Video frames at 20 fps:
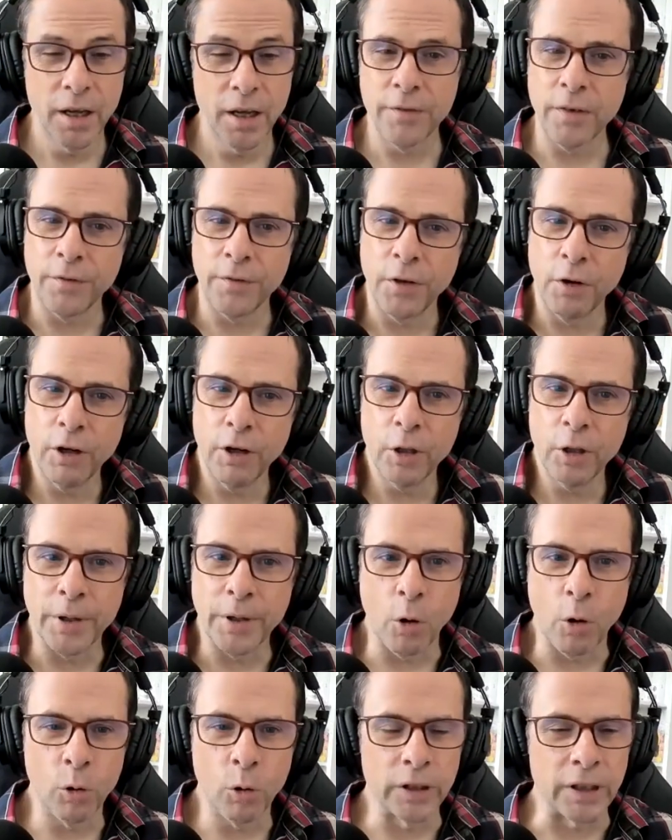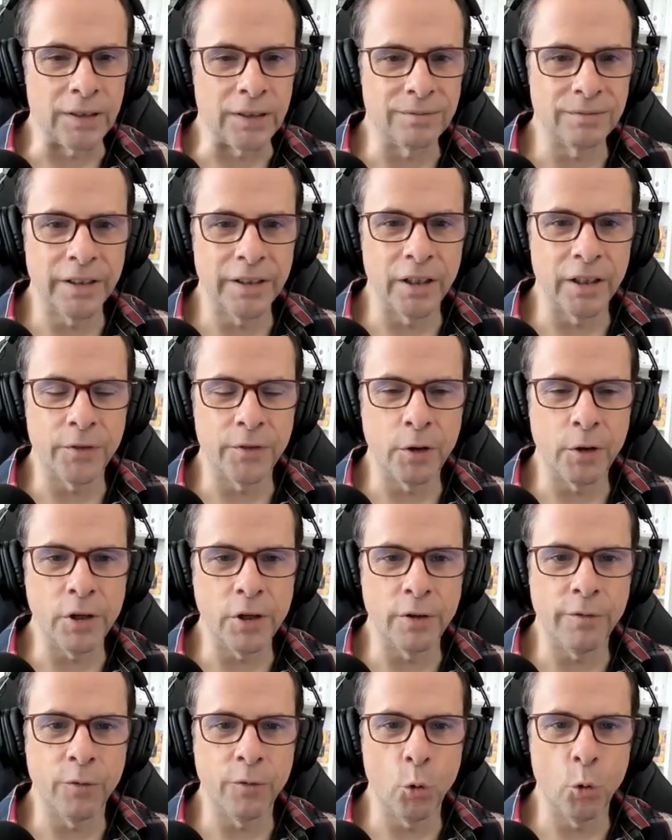If you're a little bit older, if you're
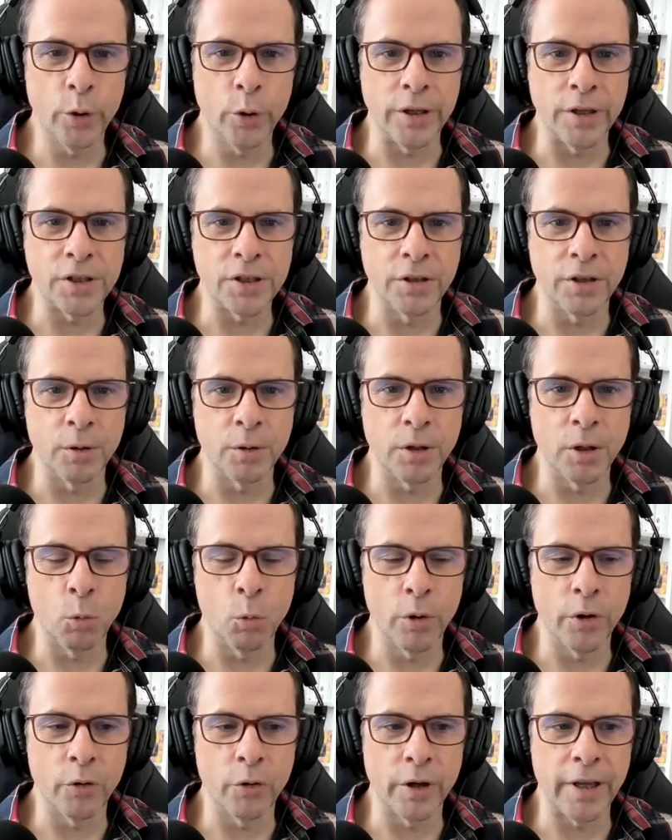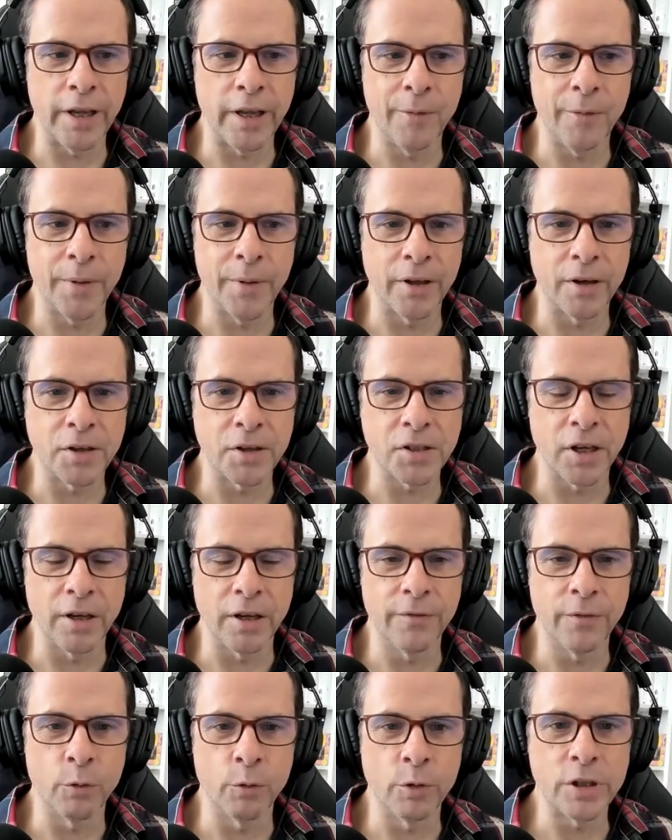in your 40s and you're wondering how am I going to
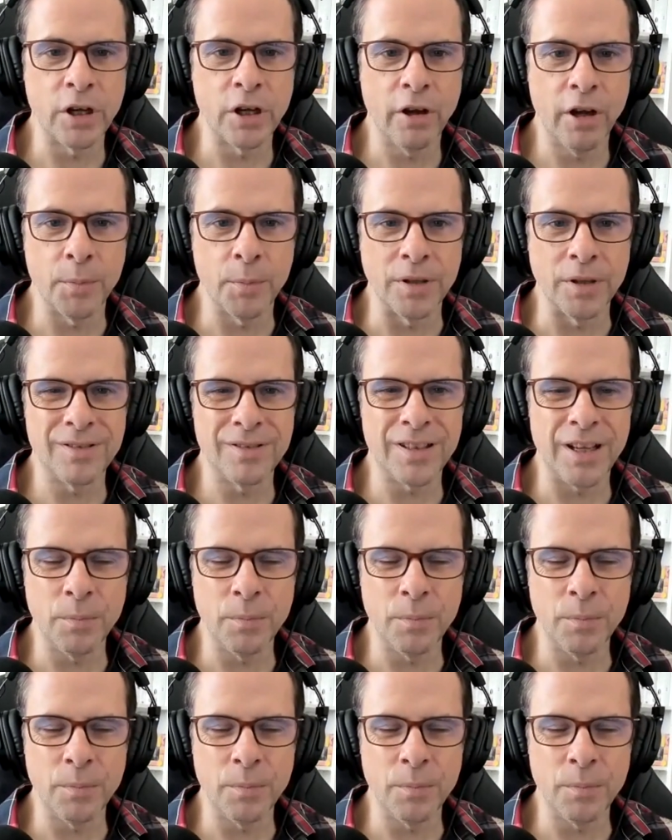save for retirement,